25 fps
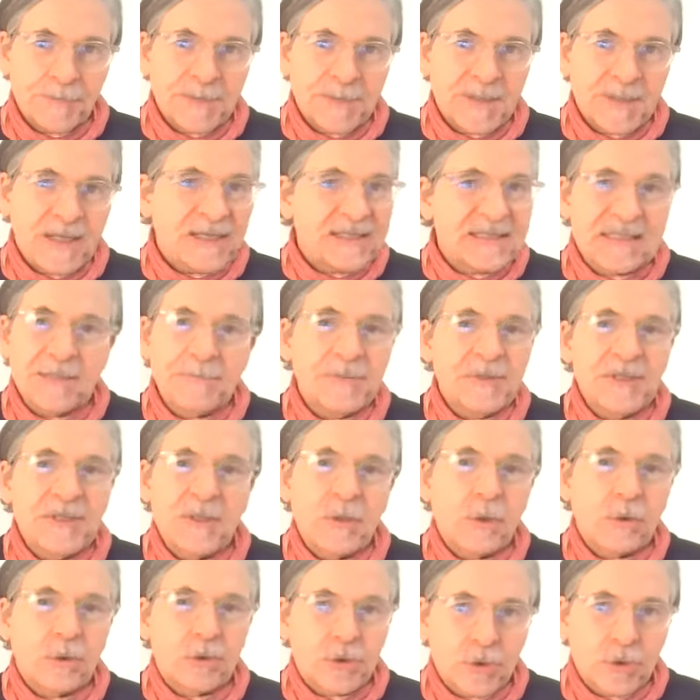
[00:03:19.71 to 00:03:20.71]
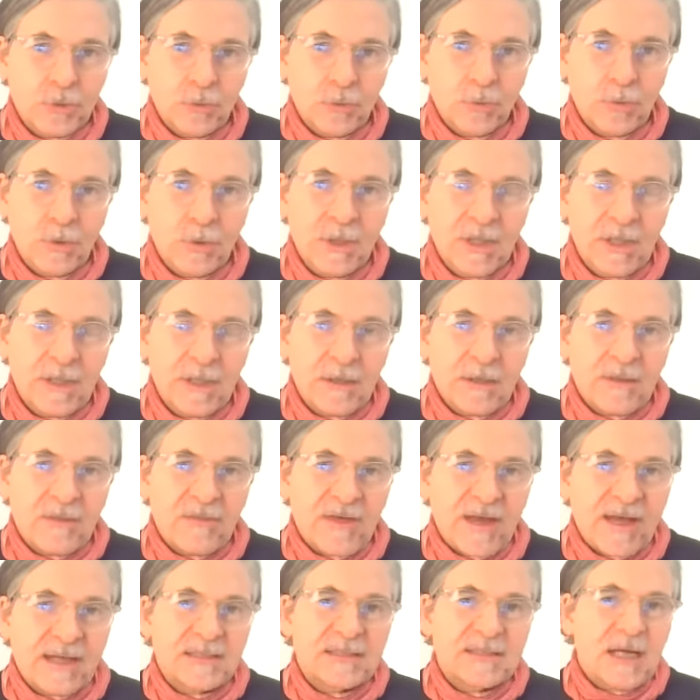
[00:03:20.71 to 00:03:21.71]
It's simply not true
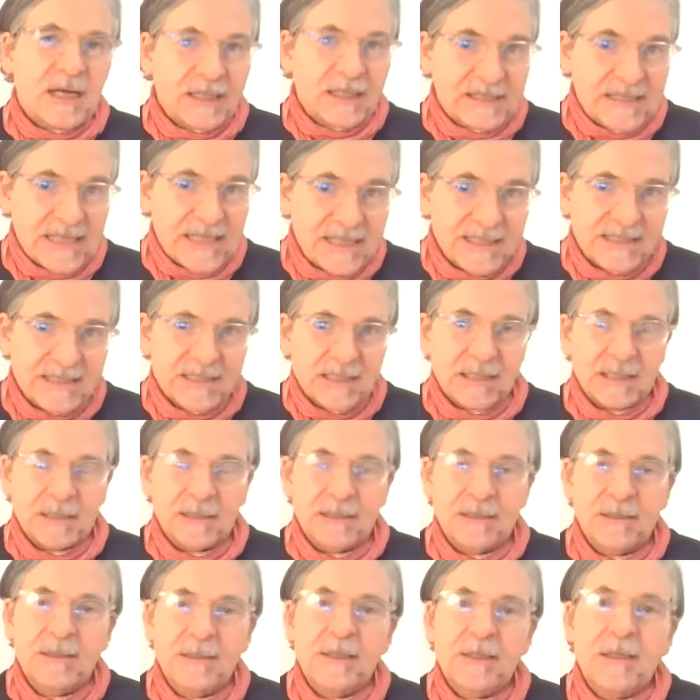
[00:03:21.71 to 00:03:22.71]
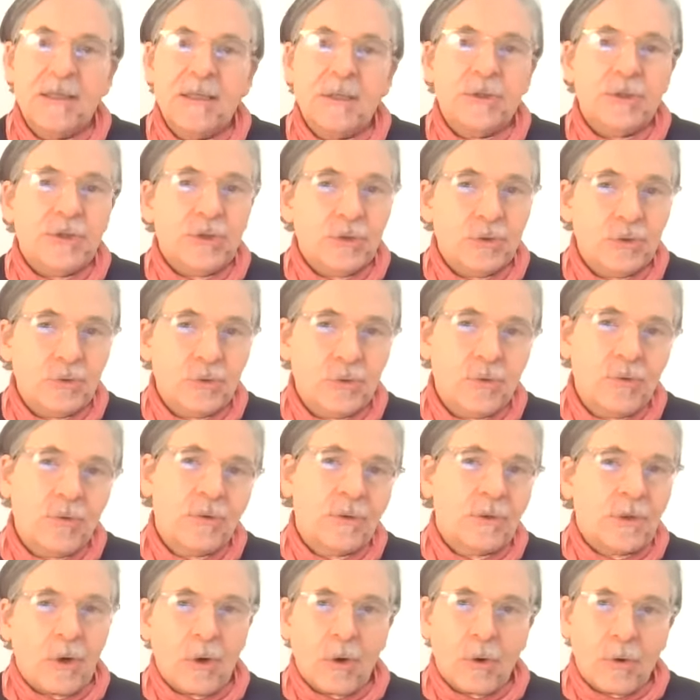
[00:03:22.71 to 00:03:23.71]
that, I dare say,
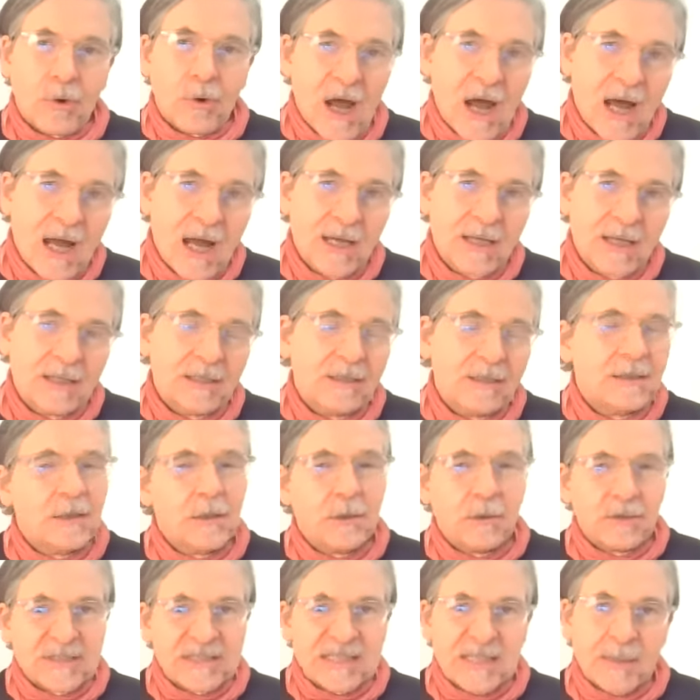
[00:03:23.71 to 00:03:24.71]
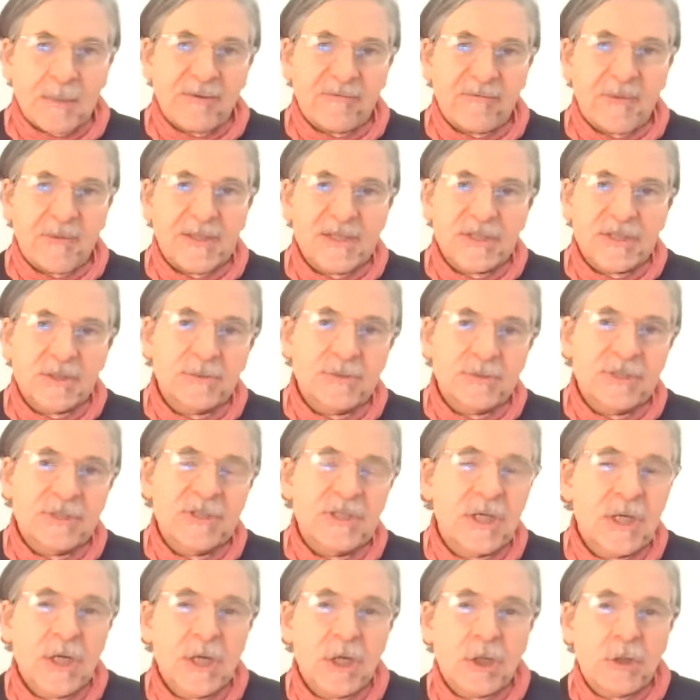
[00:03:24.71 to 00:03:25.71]
you or I or some of my students
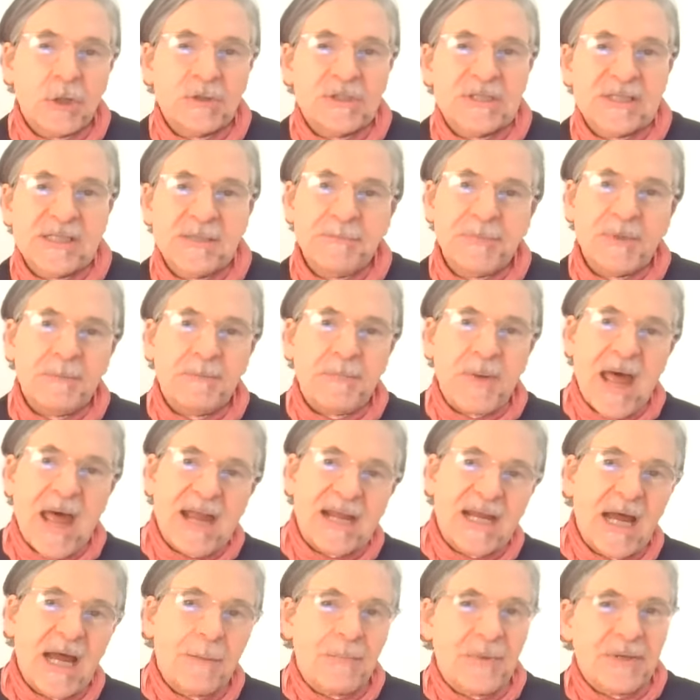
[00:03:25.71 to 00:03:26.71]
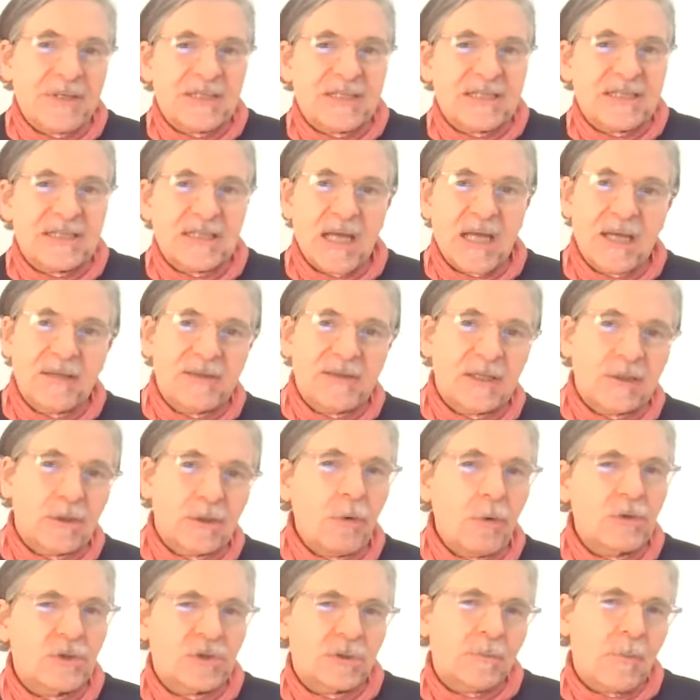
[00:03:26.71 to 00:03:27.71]
could simply pack up and decide that,
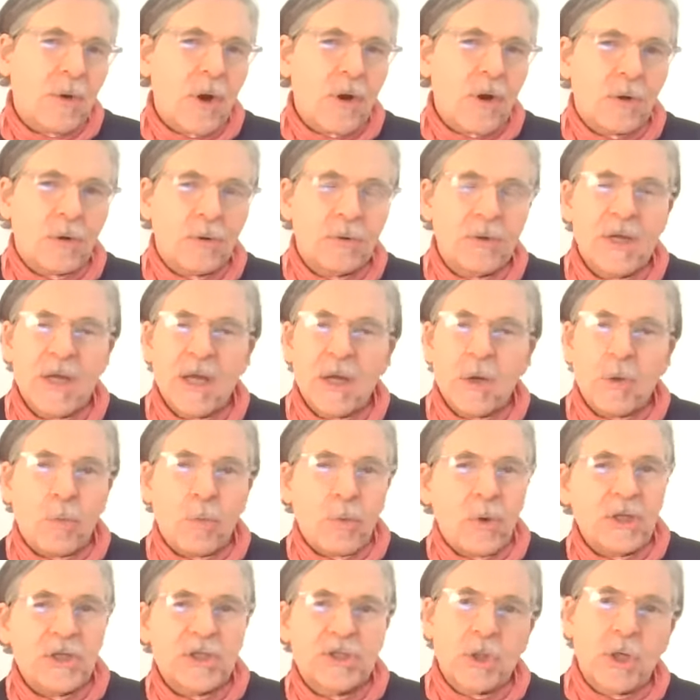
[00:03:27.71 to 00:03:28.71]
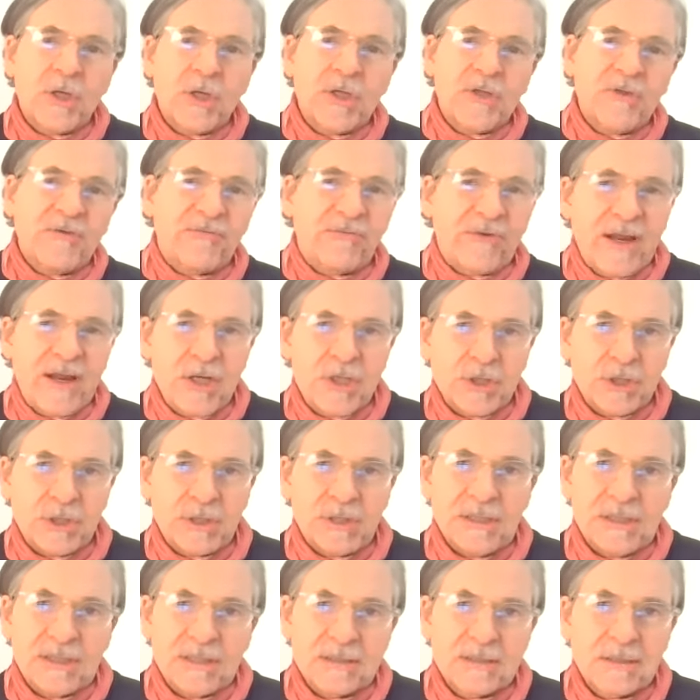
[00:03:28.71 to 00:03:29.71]
oh, tomorrow we'll join the French
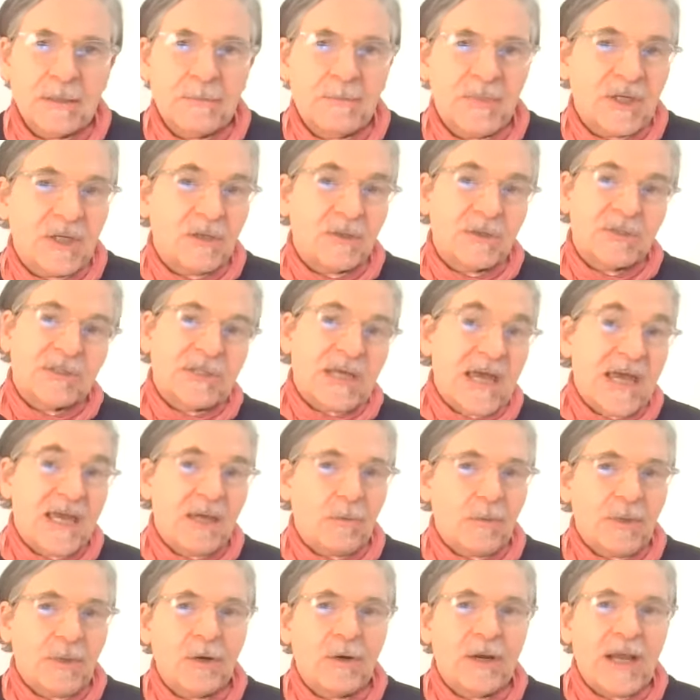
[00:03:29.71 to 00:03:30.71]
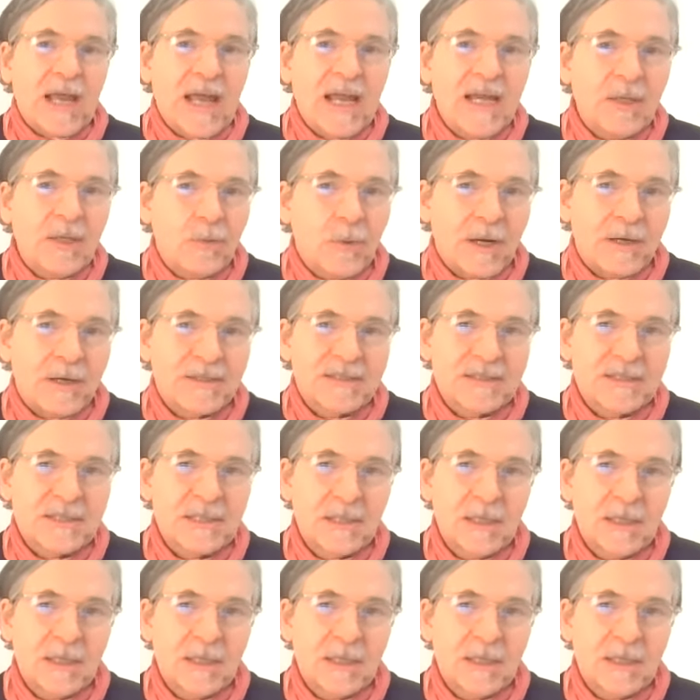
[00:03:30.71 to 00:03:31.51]
elite because, hey, we are anywheres.